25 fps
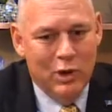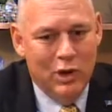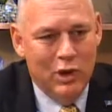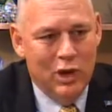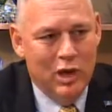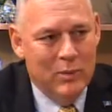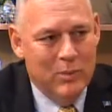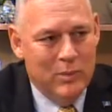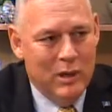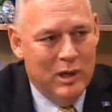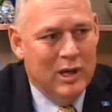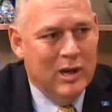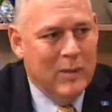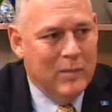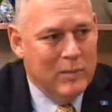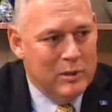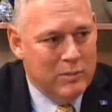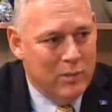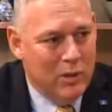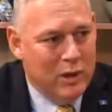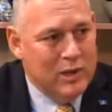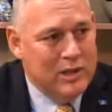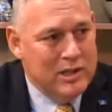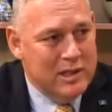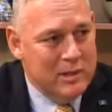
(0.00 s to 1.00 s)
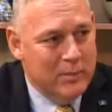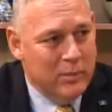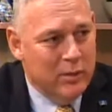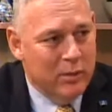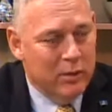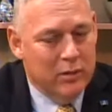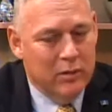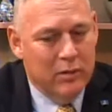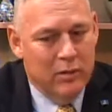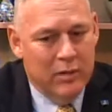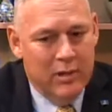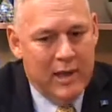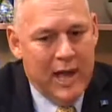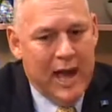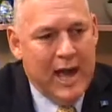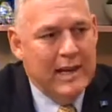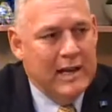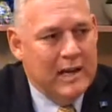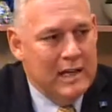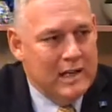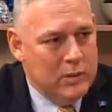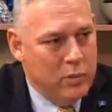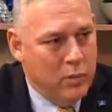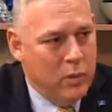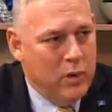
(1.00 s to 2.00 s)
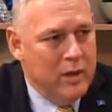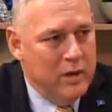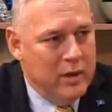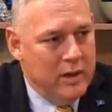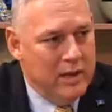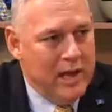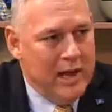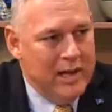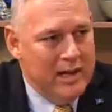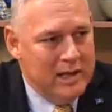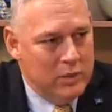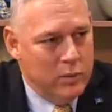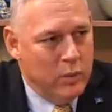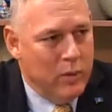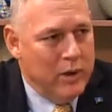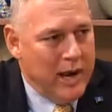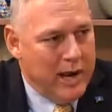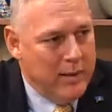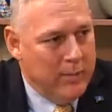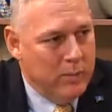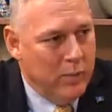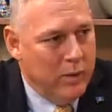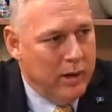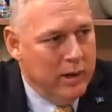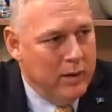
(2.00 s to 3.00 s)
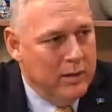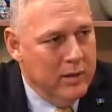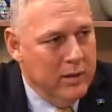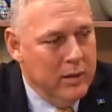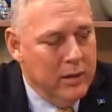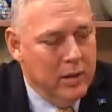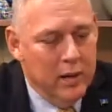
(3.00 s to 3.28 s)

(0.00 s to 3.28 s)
it becomes much simpler. That is what I bring.